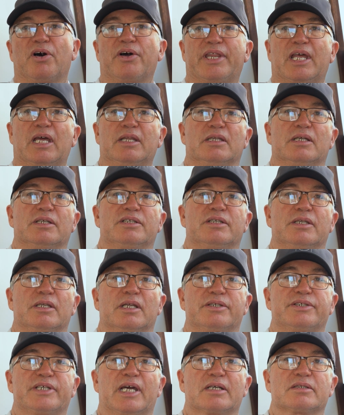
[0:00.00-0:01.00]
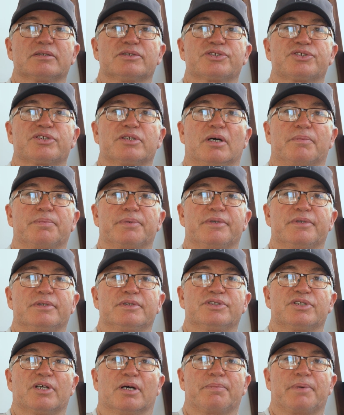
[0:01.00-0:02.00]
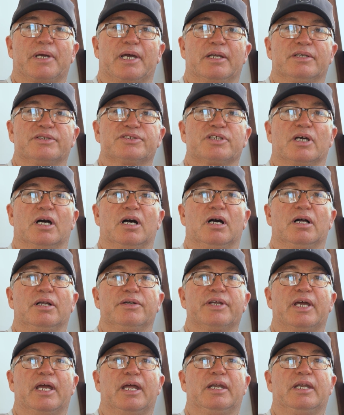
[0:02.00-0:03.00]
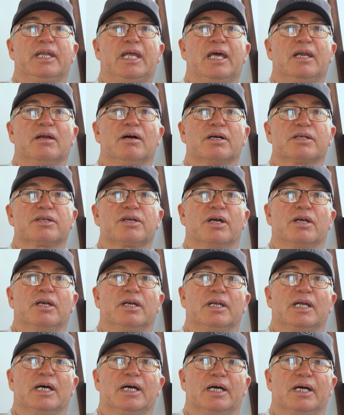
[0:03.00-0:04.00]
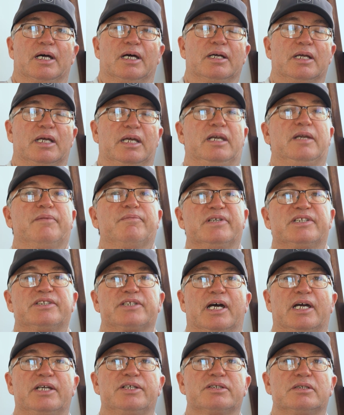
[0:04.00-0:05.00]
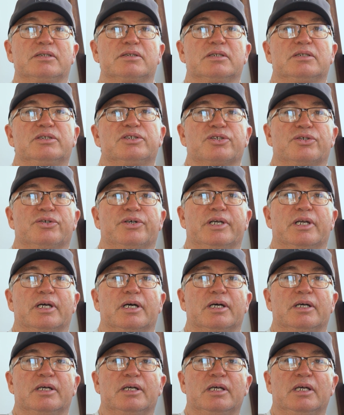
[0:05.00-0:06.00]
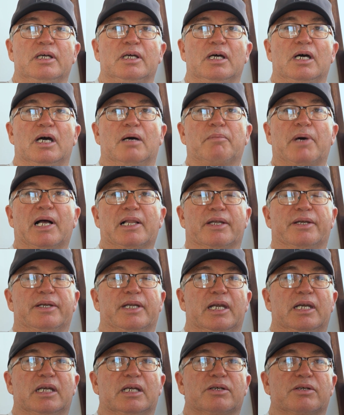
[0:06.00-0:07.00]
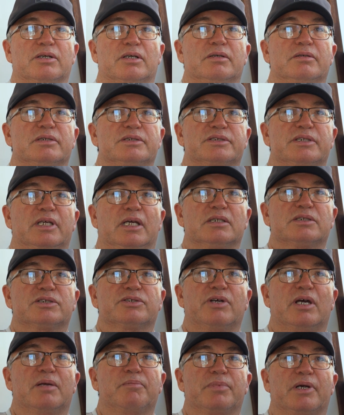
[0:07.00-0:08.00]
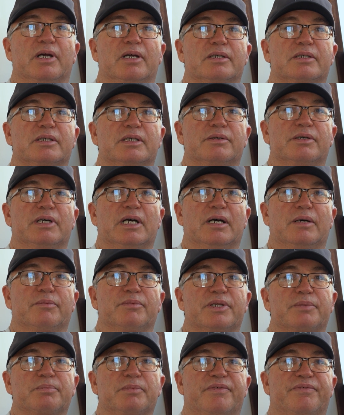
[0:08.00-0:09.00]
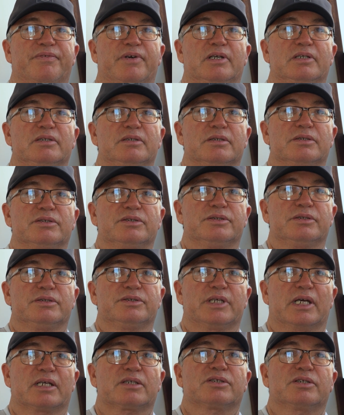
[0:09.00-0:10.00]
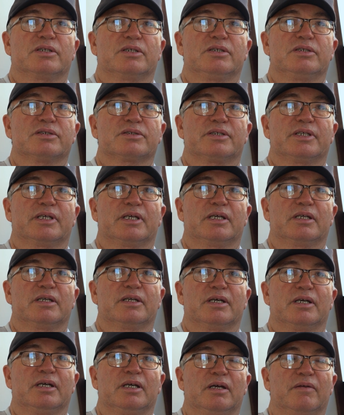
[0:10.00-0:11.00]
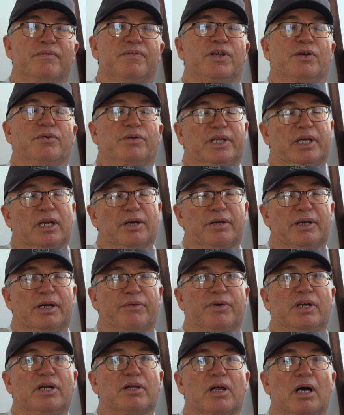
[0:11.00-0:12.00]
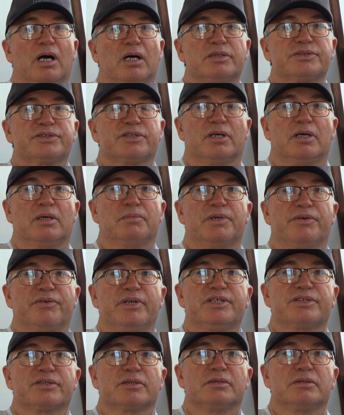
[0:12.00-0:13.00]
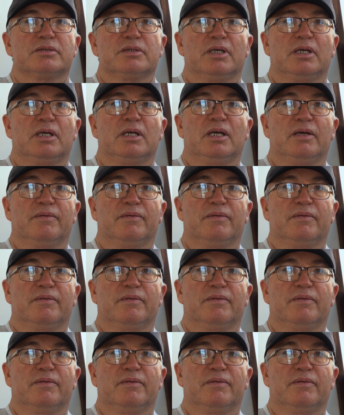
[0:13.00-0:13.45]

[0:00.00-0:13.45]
by then the tackle shop had sold, and then I got an invitation to join a mullet netting crew at South Stradbroke with my friend Jack Choosley and a few of the real old time original